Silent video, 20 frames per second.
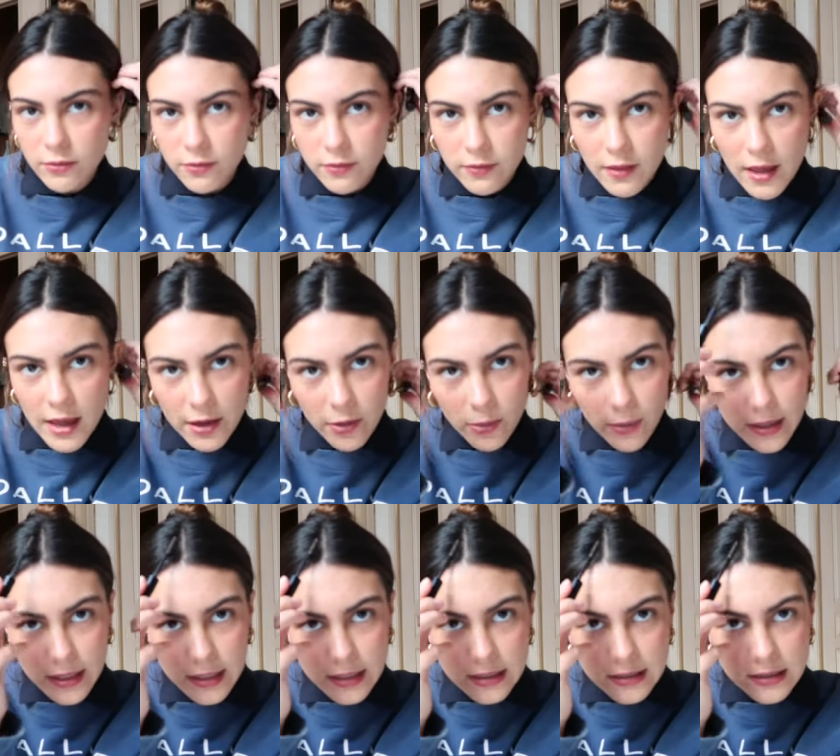
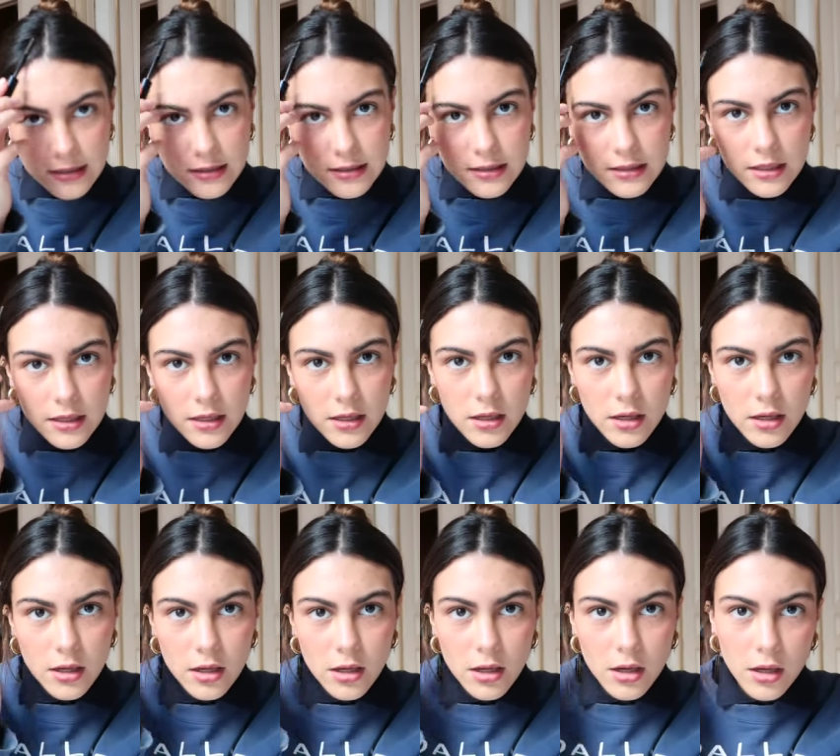flyaways.
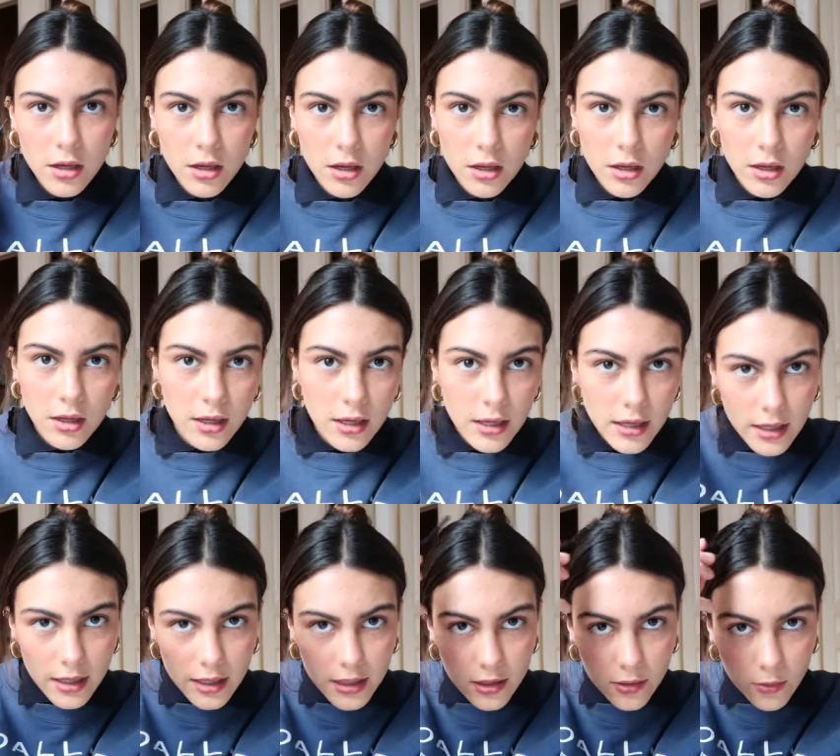
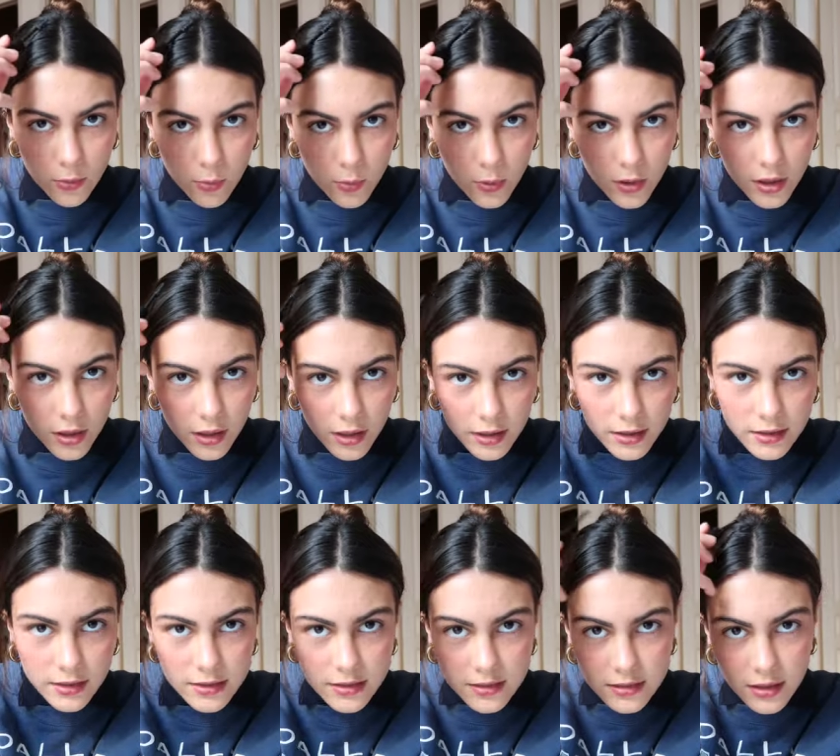And it
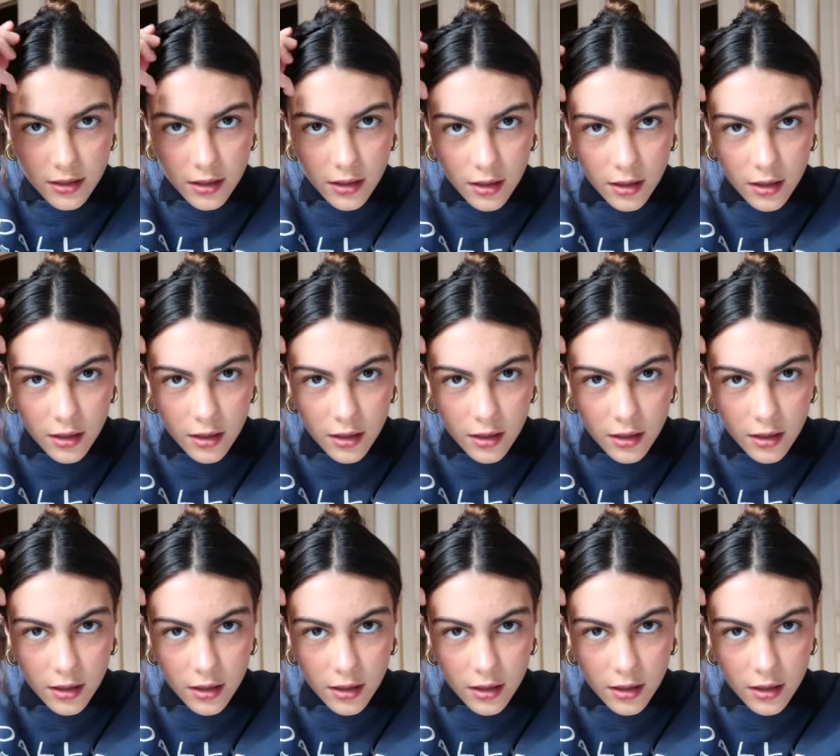works.